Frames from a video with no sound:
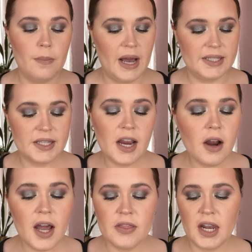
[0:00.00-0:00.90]

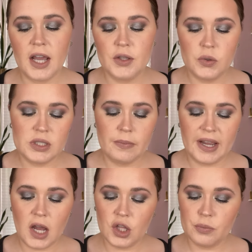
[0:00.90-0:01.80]
Mascara. Then I used my
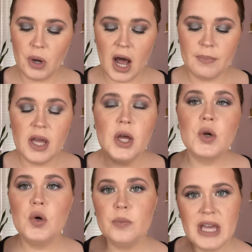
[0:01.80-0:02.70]
ColourPop
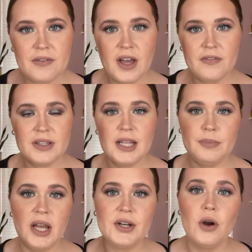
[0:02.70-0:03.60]
Cool BFF Lip
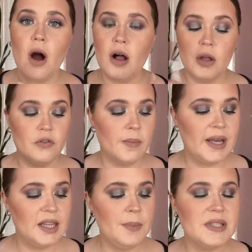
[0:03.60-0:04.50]
Liner all over
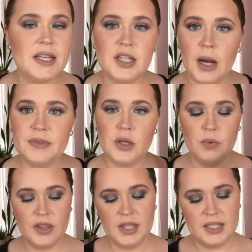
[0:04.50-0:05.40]
my lips and topped it
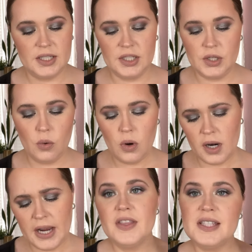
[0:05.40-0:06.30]
with this
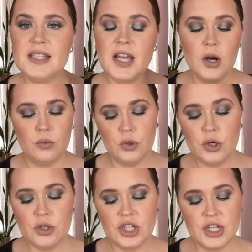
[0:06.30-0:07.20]
Dior. This is their
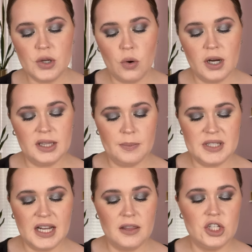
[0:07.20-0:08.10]
Rouge Dior
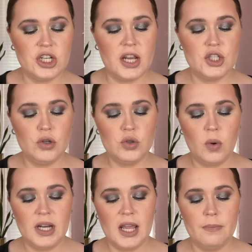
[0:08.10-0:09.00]
lipstick in the shade
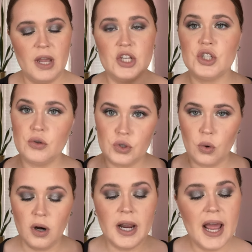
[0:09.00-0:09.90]
220 Beige
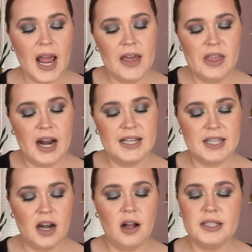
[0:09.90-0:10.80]
Couture. And then I
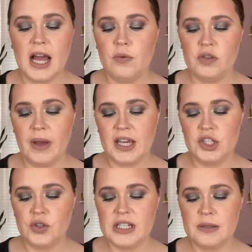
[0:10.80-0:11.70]
set it all down with my
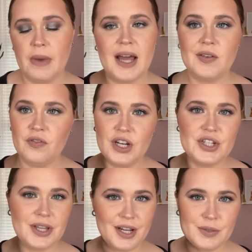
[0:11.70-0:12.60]
Catrice Matte Finish Setting